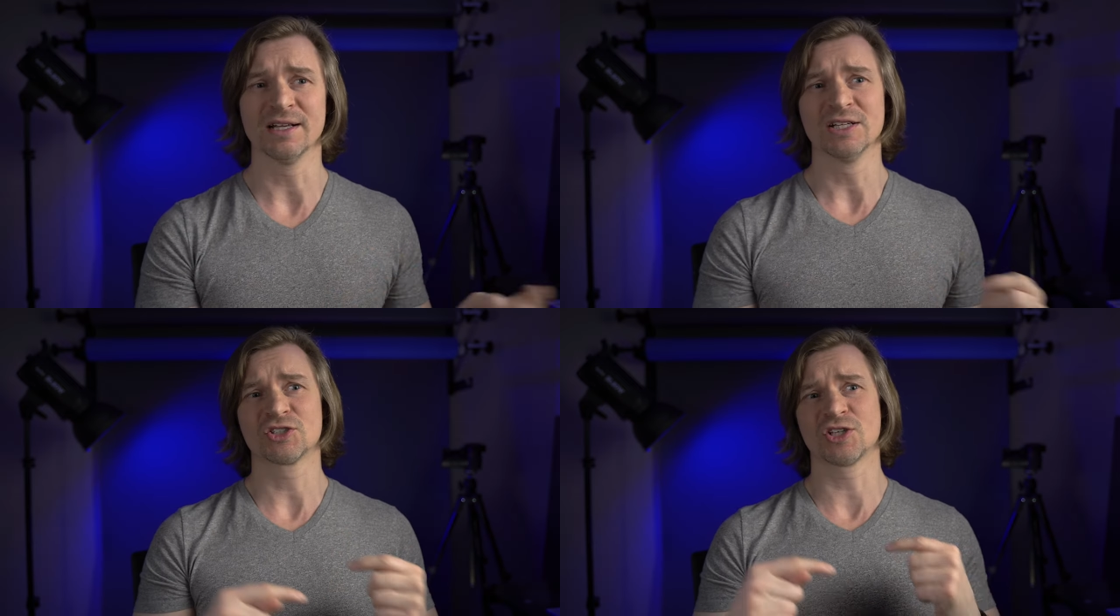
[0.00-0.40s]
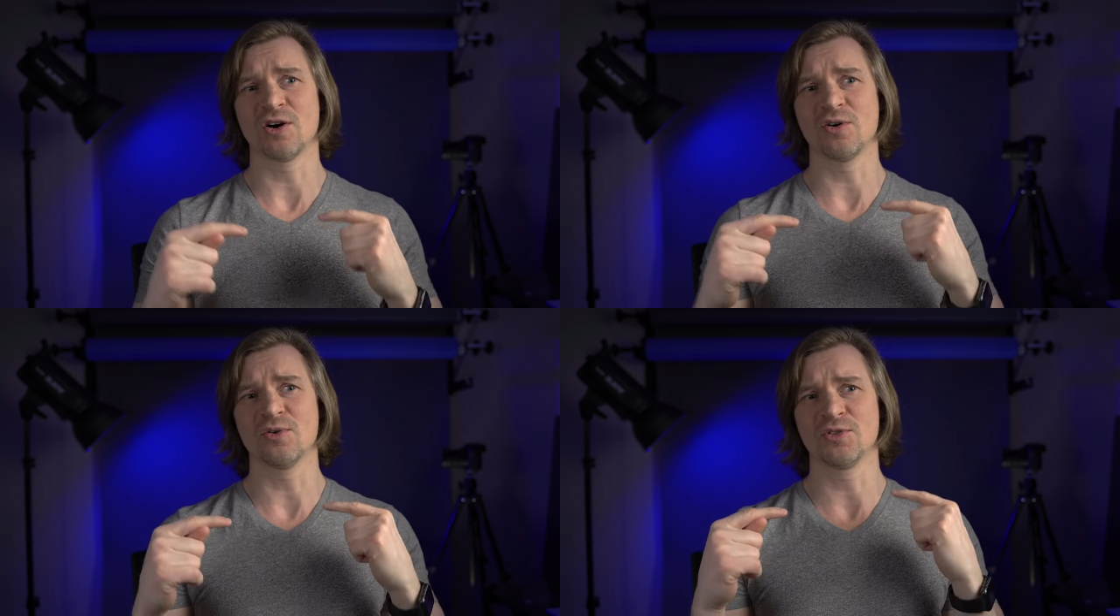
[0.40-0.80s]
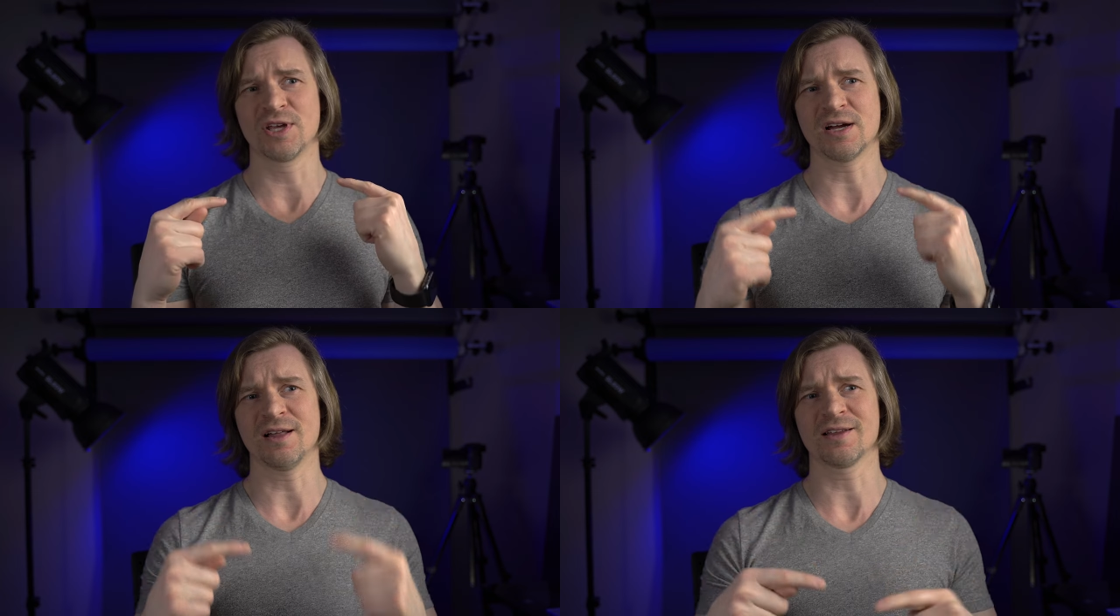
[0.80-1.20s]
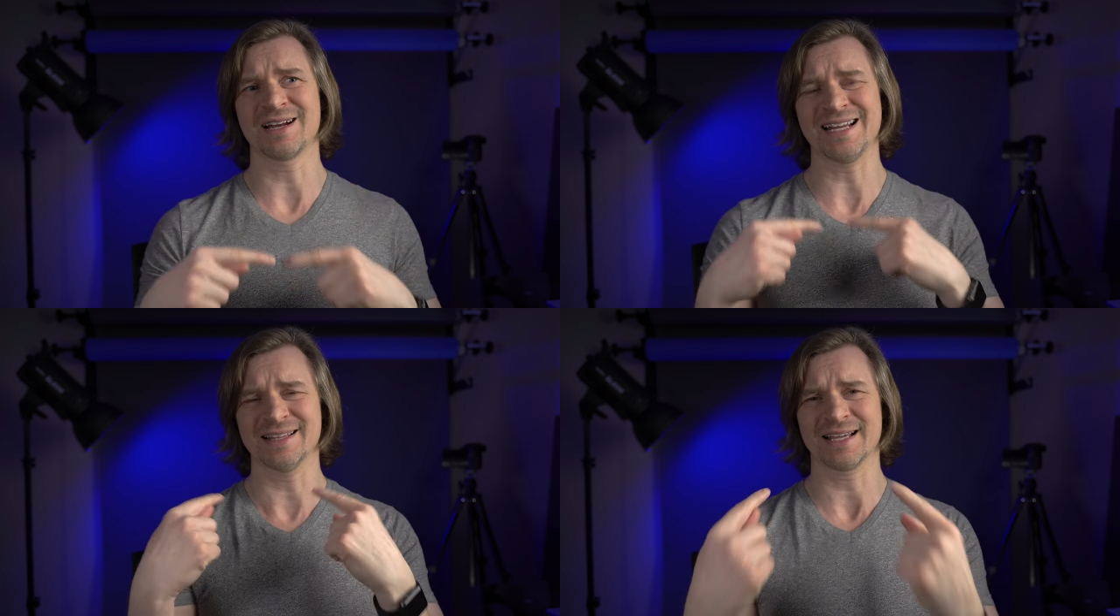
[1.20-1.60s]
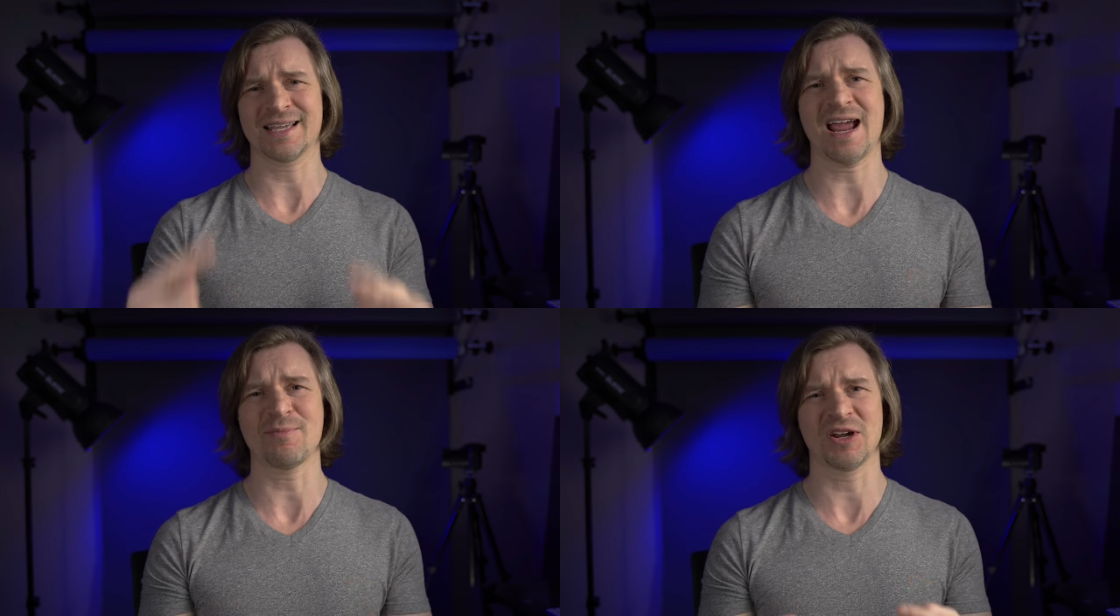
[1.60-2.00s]
So the color in the
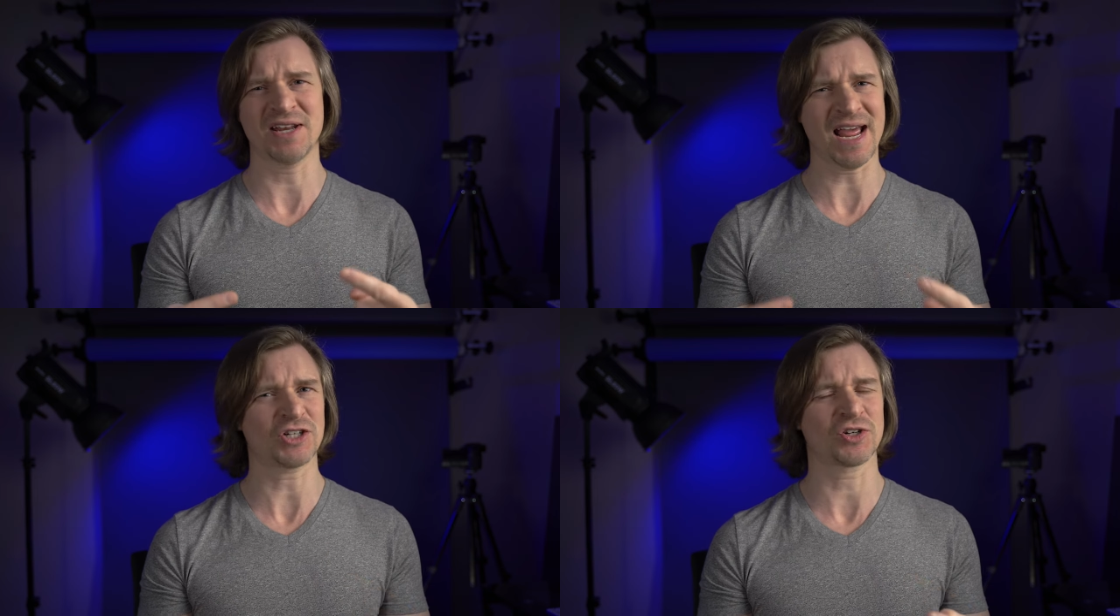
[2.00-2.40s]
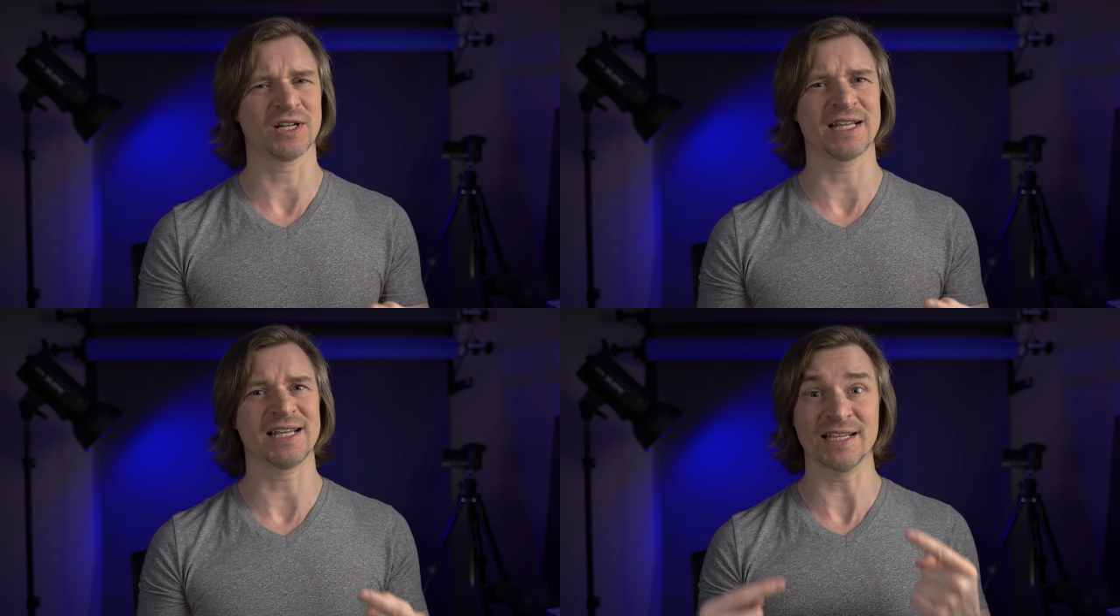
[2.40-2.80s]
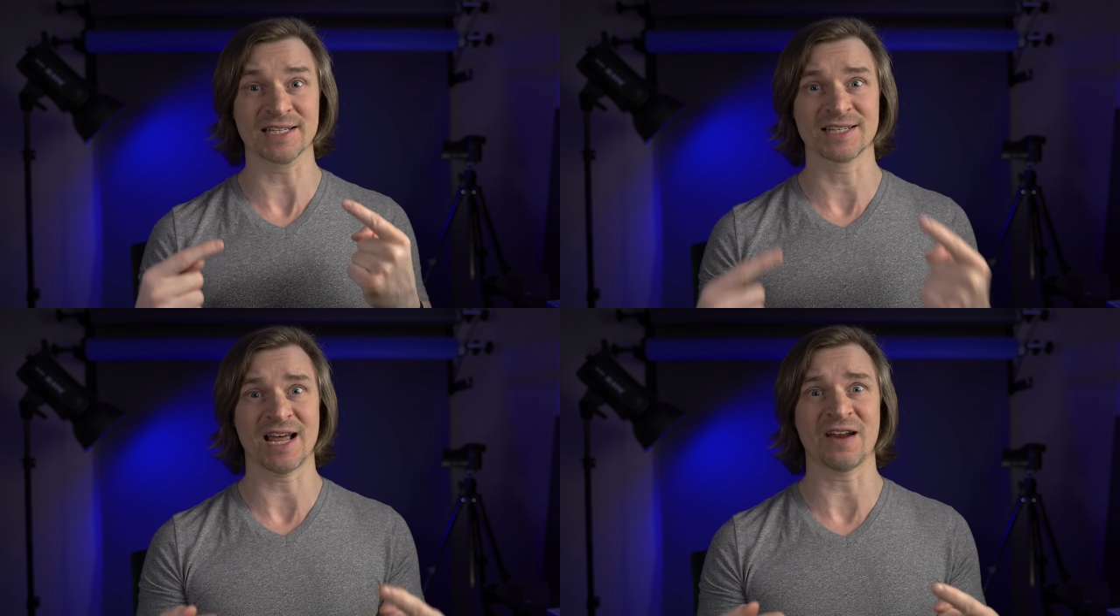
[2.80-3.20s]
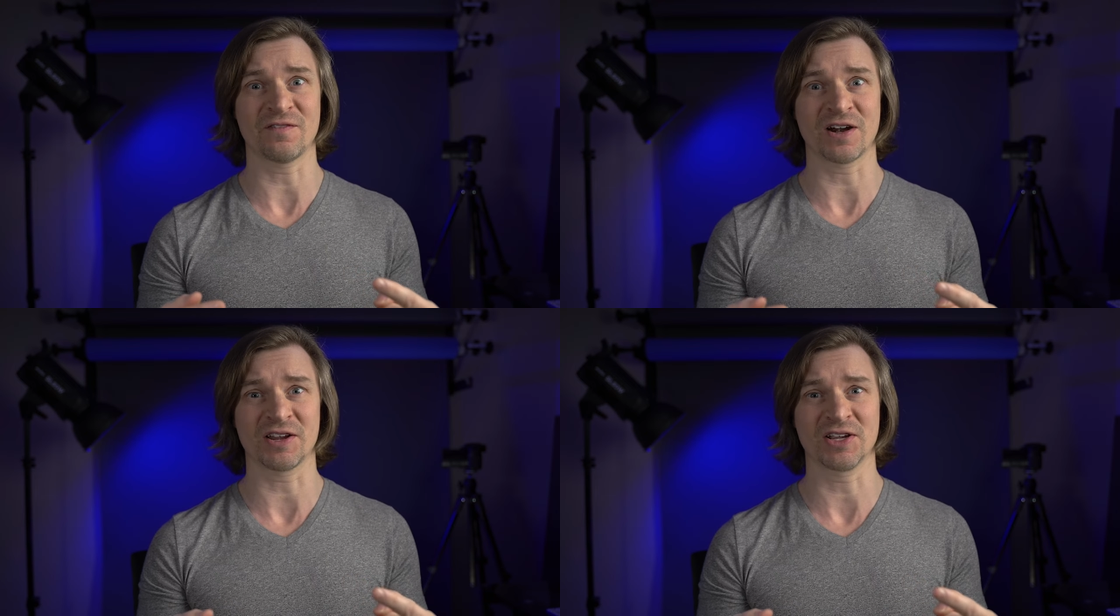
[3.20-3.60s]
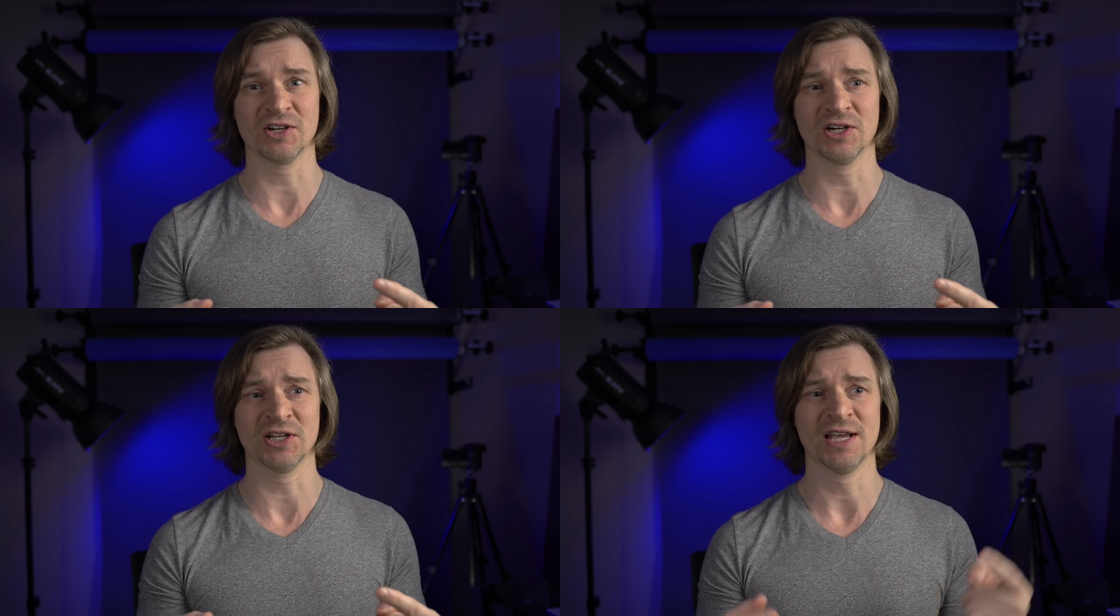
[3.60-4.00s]
camera naturally is not very
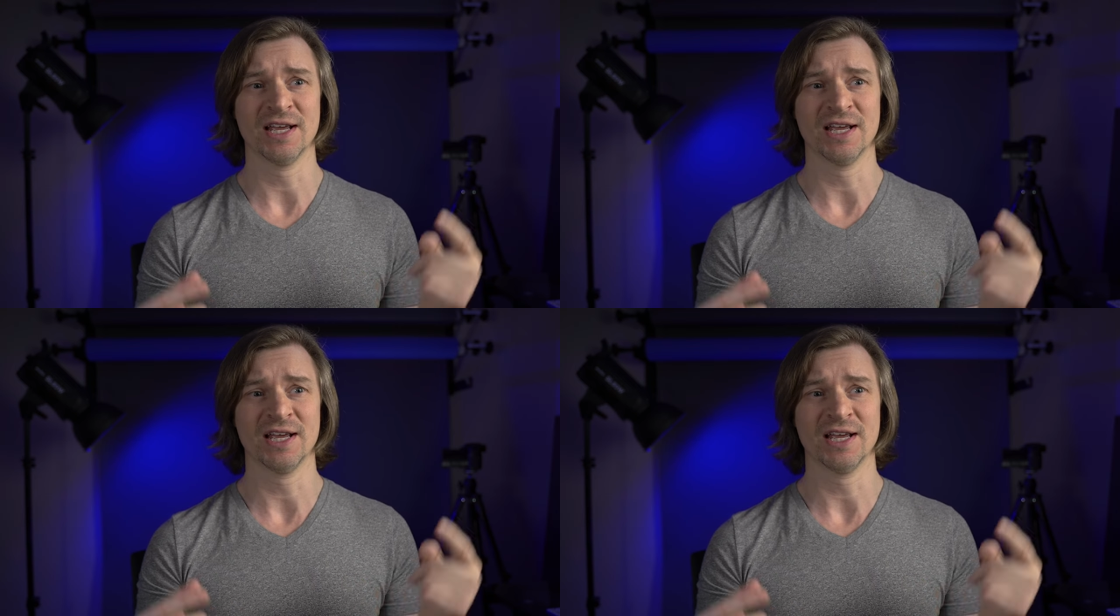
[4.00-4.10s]
good.